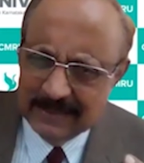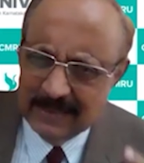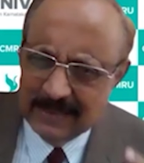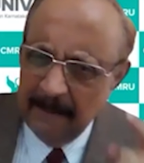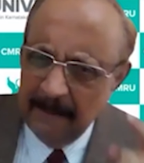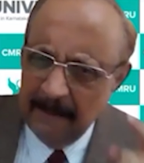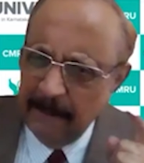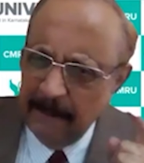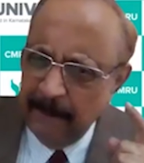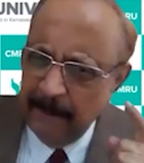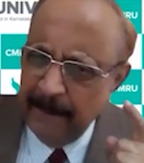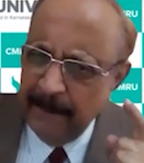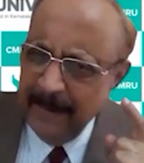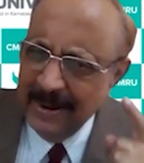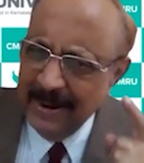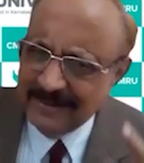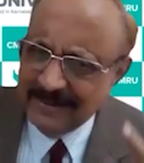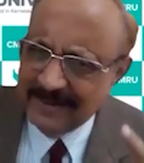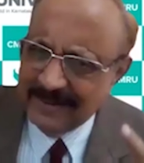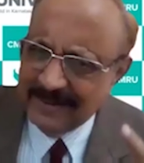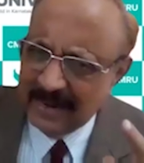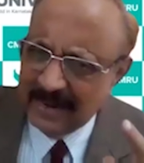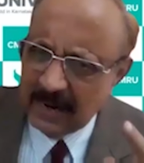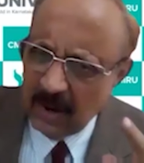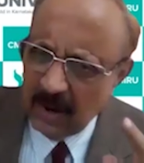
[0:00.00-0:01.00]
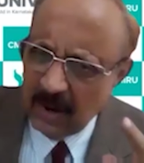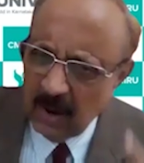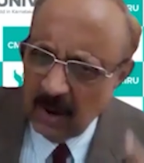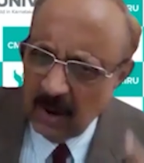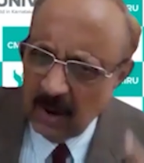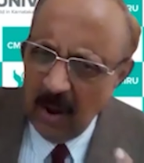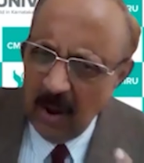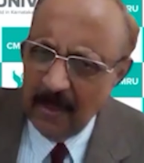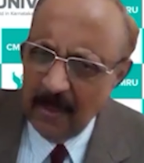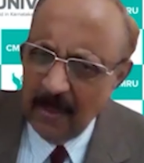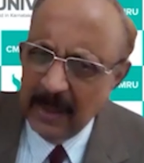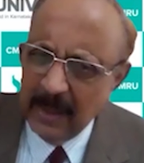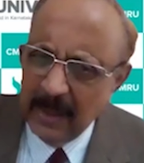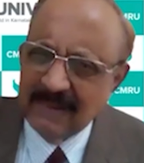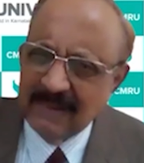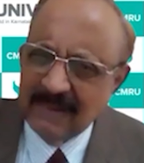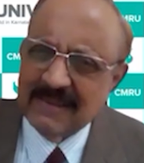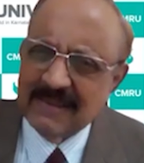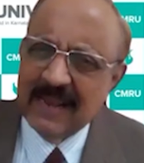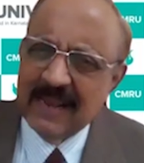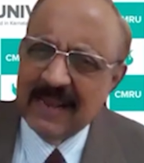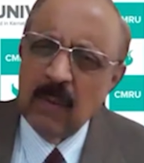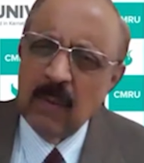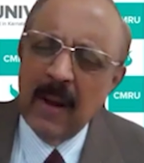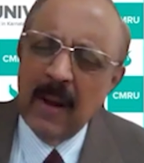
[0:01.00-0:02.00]
the basic law, that
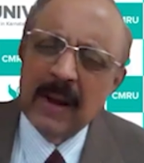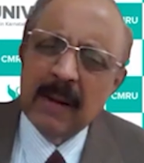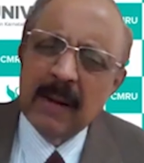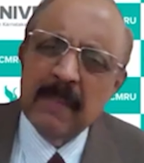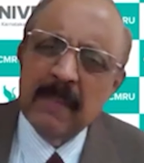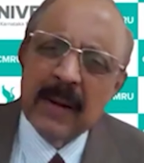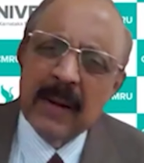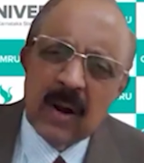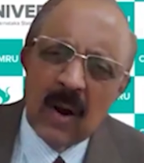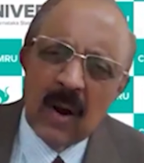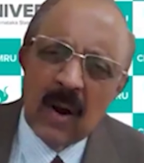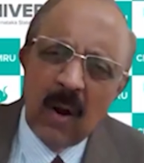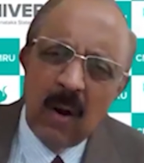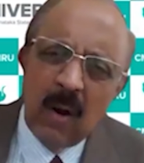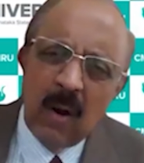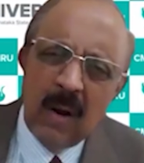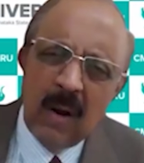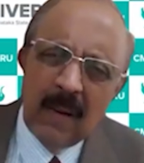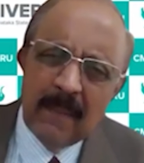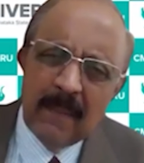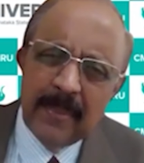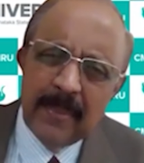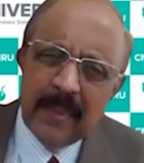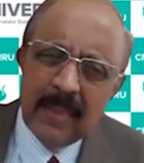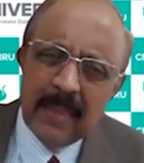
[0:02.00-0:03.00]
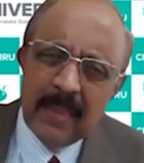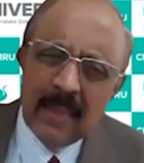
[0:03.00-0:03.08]
is environment law,